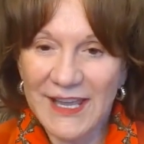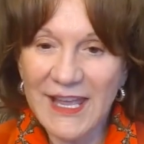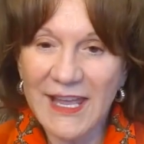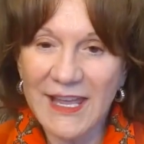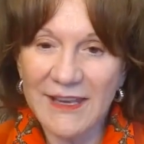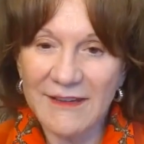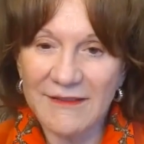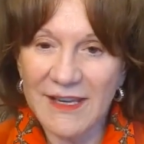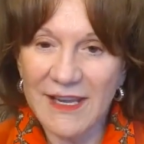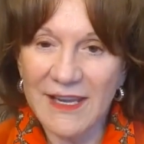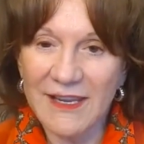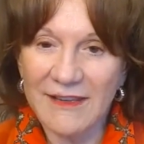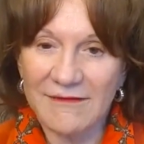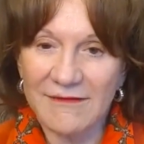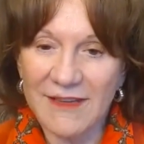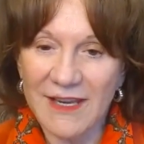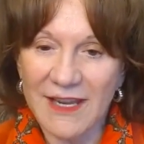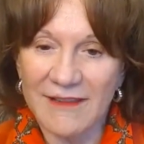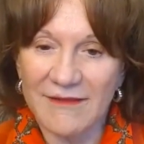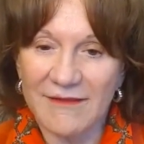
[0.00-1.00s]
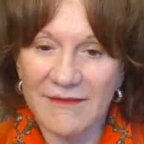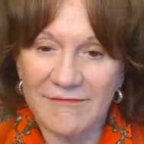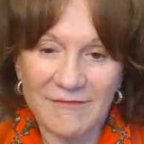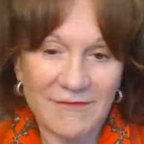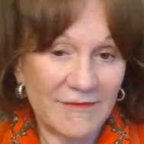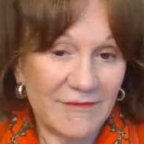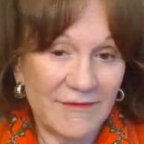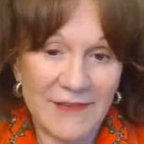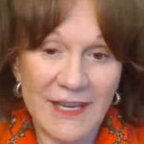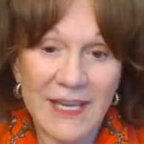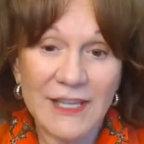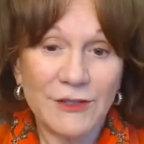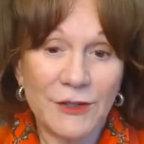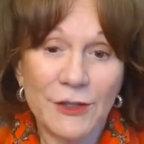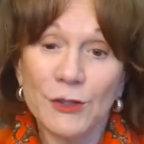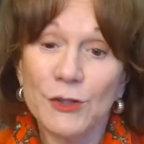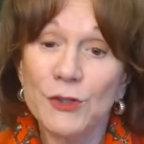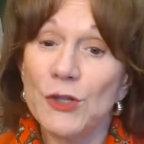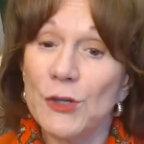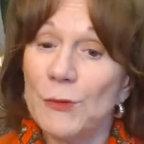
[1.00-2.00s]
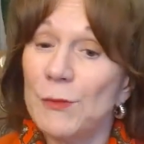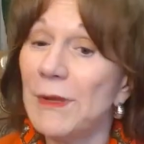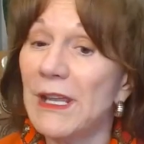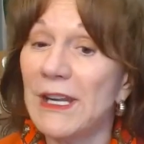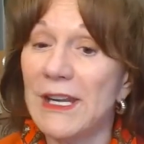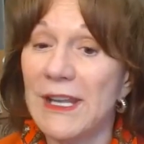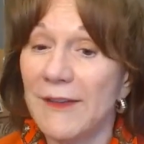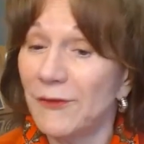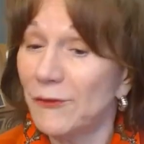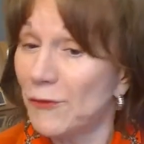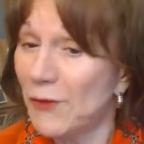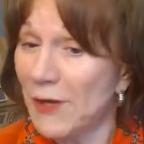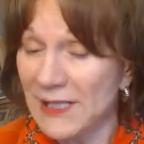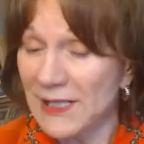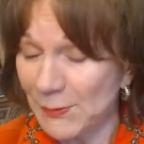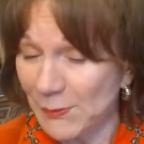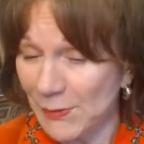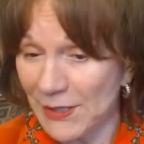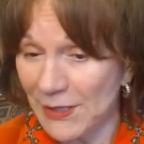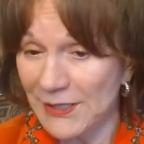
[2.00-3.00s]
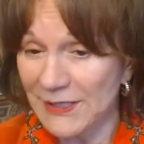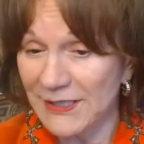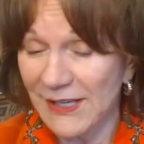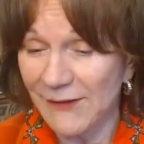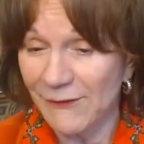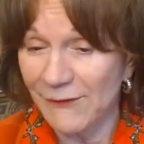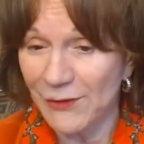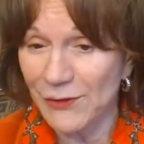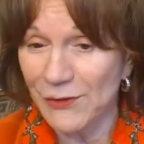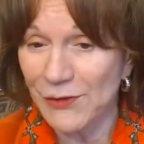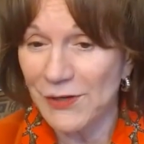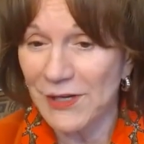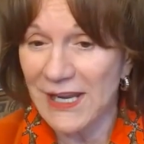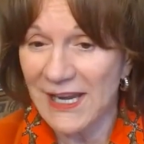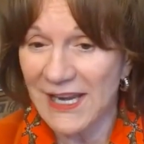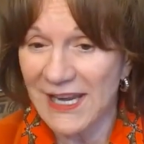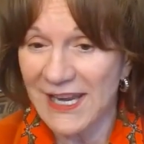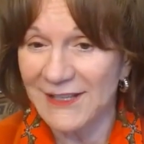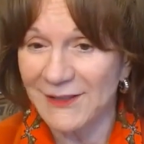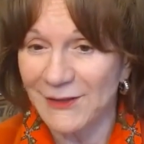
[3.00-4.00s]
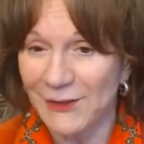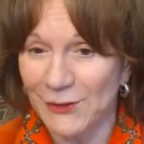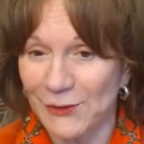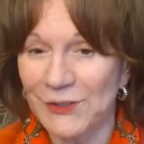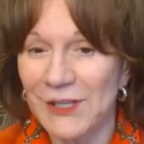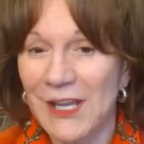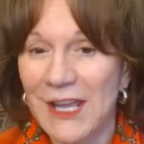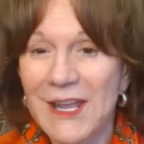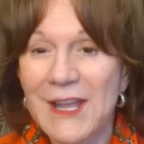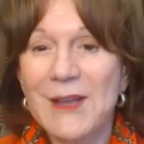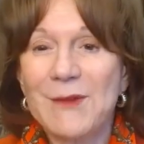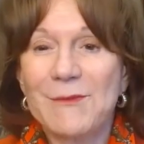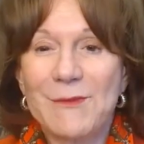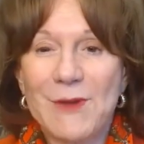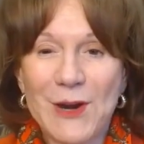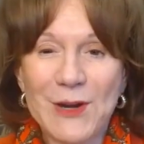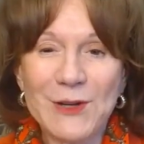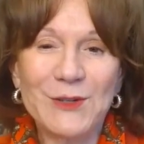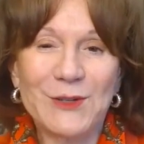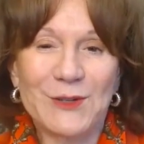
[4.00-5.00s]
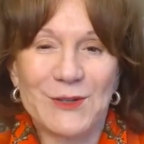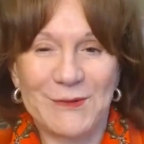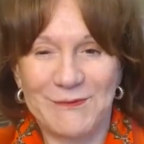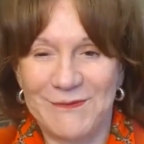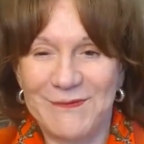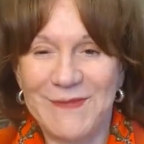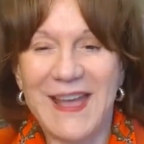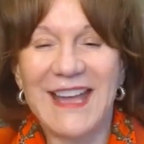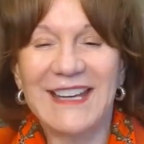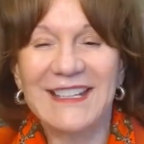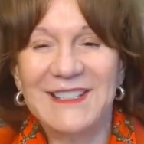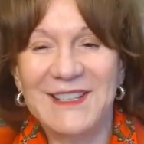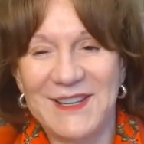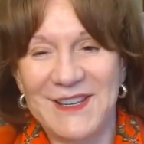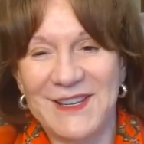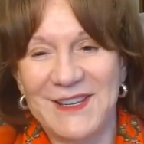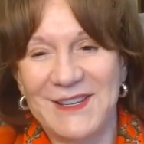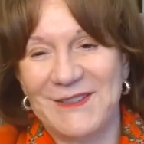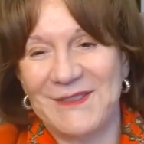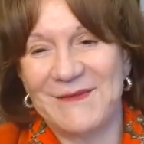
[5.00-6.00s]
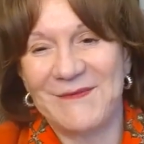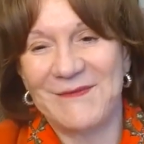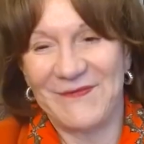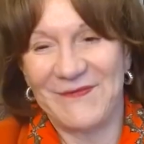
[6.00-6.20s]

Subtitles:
there should be enough transparency for you to get answers. Marshall, back to you.